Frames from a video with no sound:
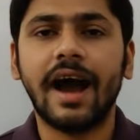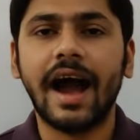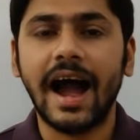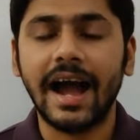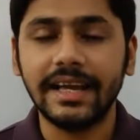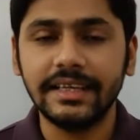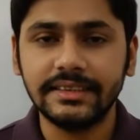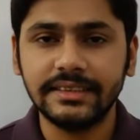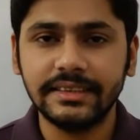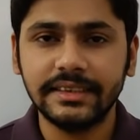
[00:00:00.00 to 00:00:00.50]

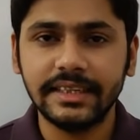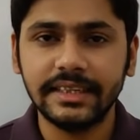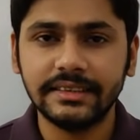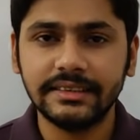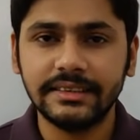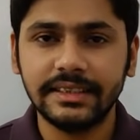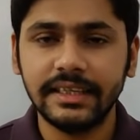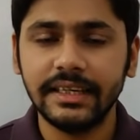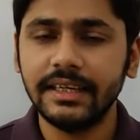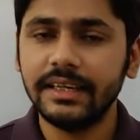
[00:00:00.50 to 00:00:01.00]

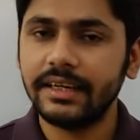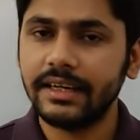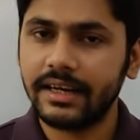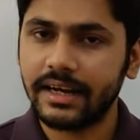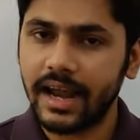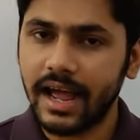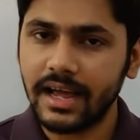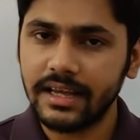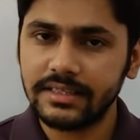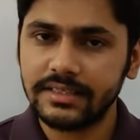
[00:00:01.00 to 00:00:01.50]
ICSE
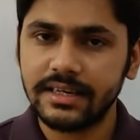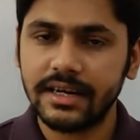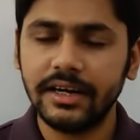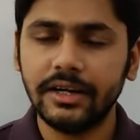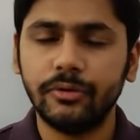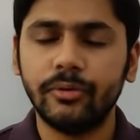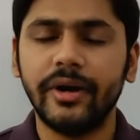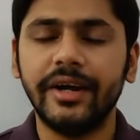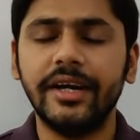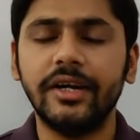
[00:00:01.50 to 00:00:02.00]
Class
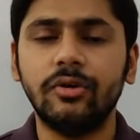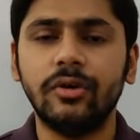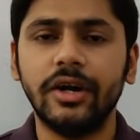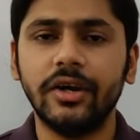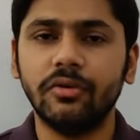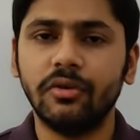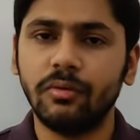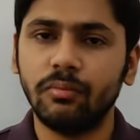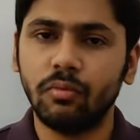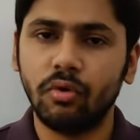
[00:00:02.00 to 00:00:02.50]
10
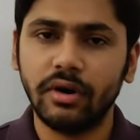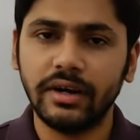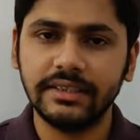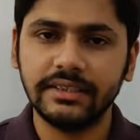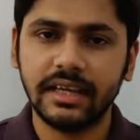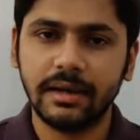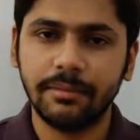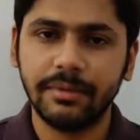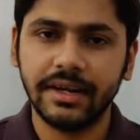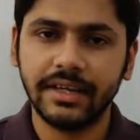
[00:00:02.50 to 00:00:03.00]
2021 board
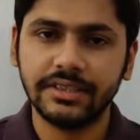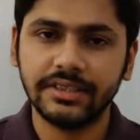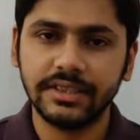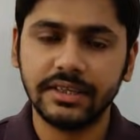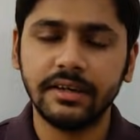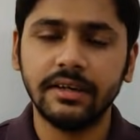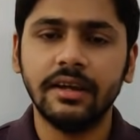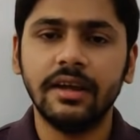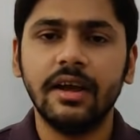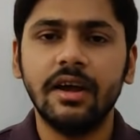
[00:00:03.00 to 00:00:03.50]

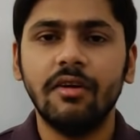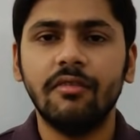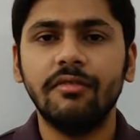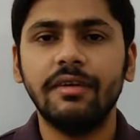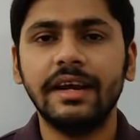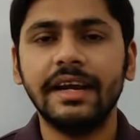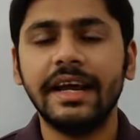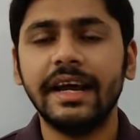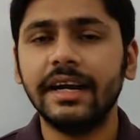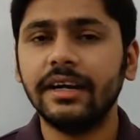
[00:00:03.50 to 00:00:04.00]
examination
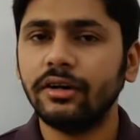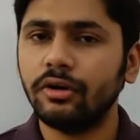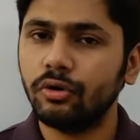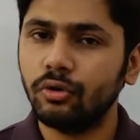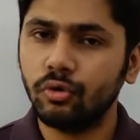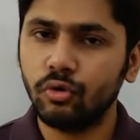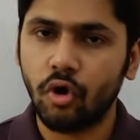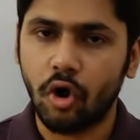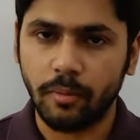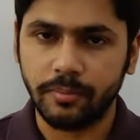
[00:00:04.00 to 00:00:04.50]
will
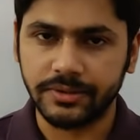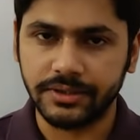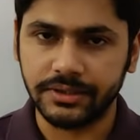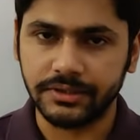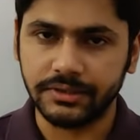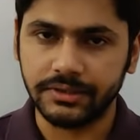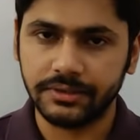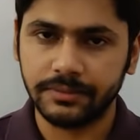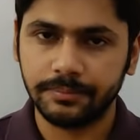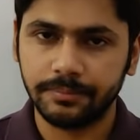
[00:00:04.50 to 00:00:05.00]
get two
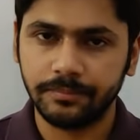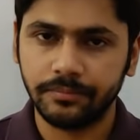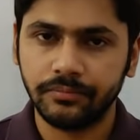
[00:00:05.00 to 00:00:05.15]
options.